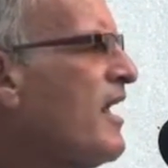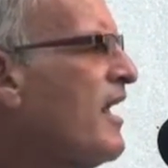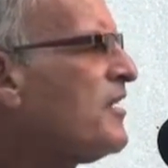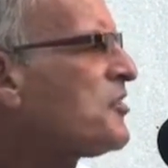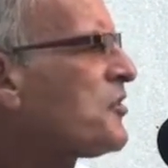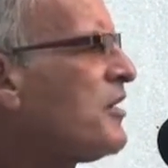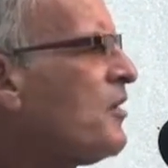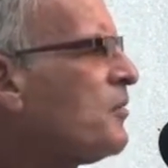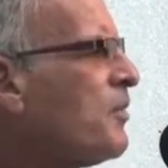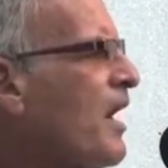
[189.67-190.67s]

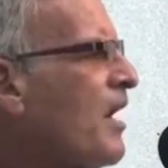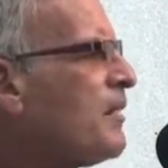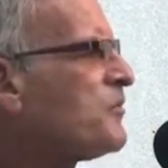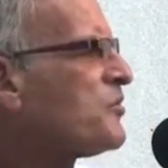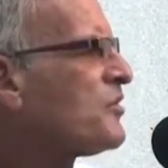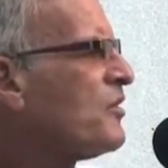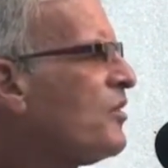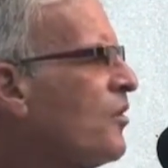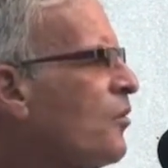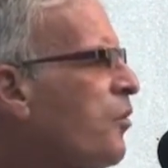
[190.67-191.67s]
Israel bombs
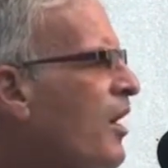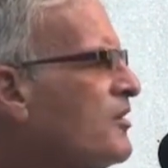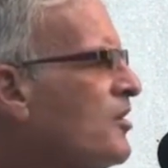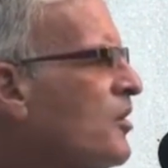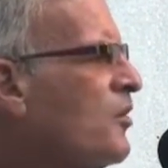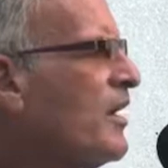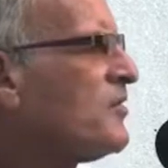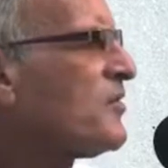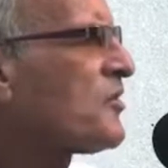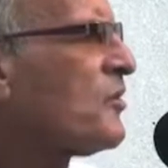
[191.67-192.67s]
one
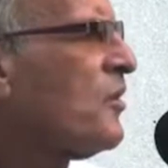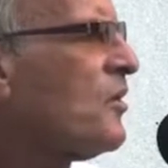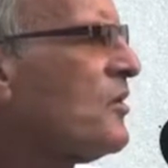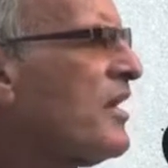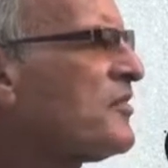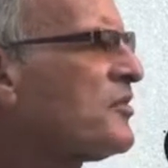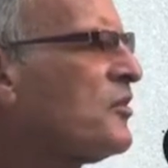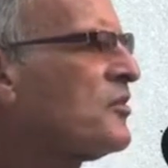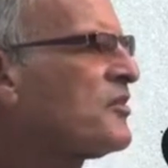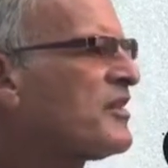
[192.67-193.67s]
UN school that's
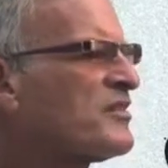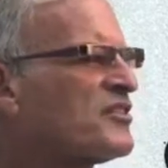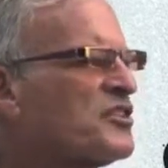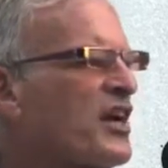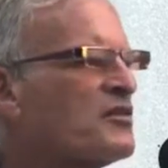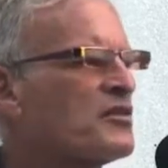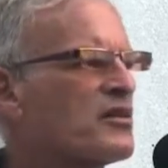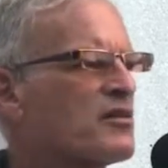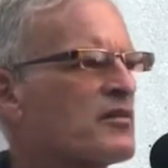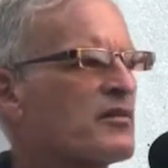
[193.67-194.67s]
used as a
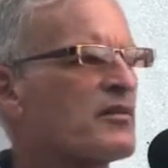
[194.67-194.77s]
shelter.